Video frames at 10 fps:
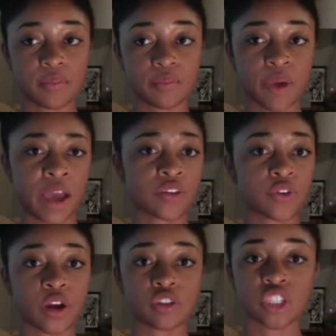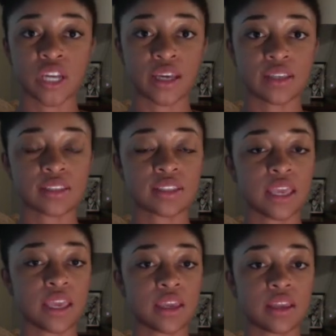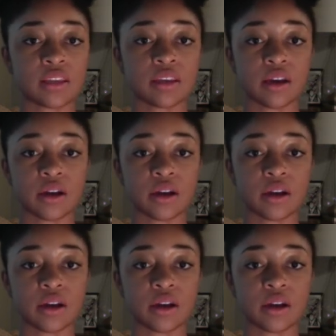background checks and